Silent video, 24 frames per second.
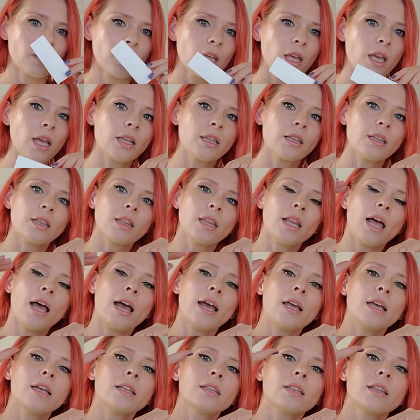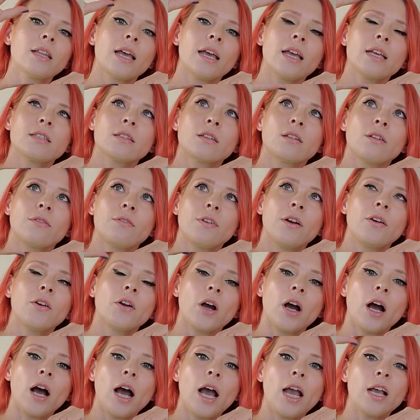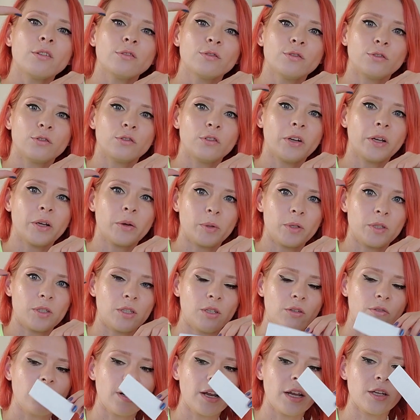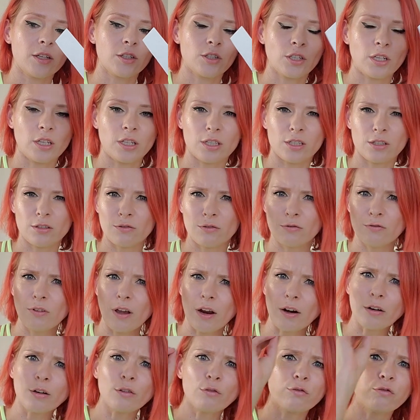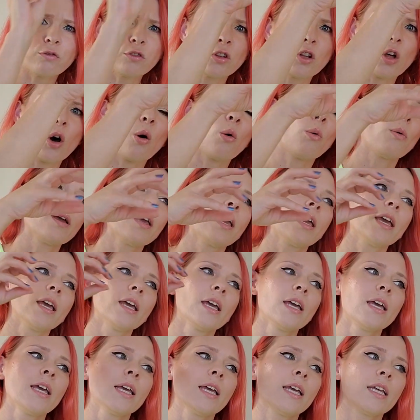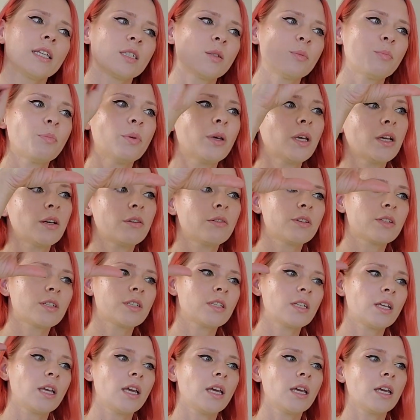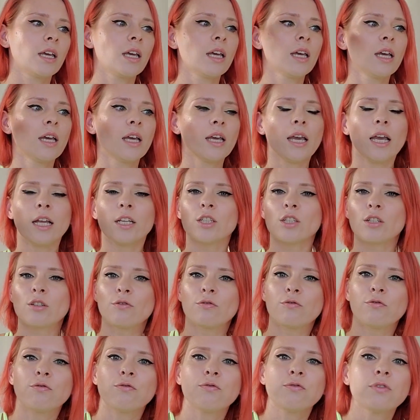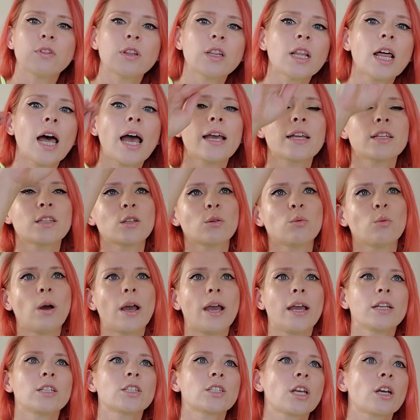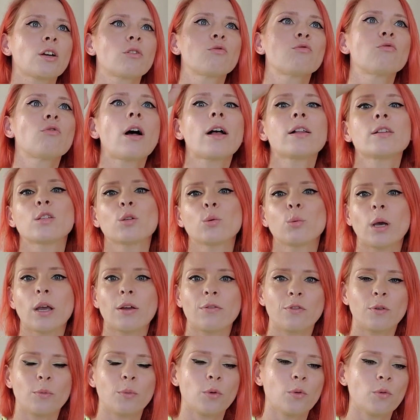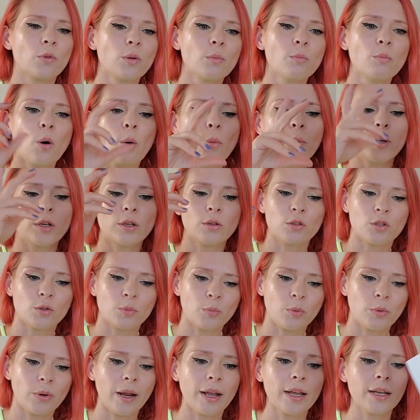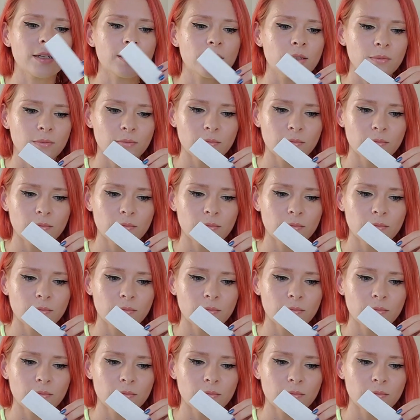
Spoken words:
it lays in a very high frequency range. It's very flowy, it's piercing, it just flies away, it just like runs away from you the moment you spray it.